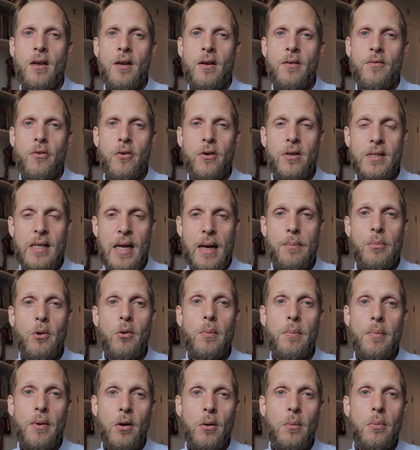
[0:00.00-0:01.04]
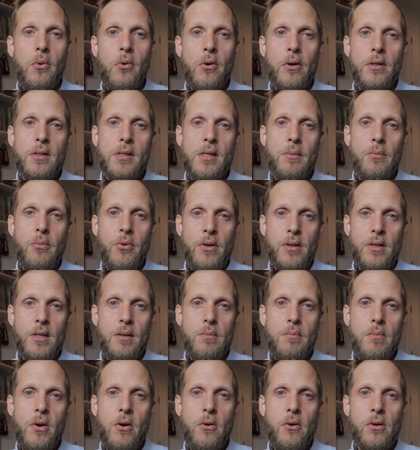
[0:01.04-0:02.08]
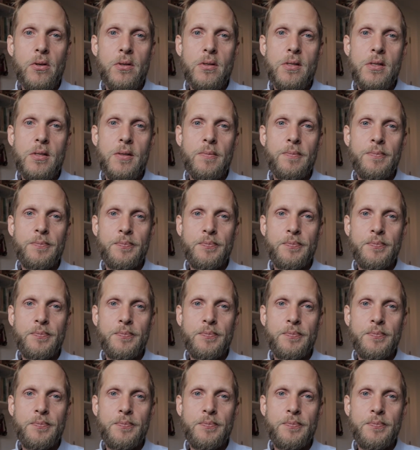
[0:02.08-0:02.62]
For example, billboards and printed murals.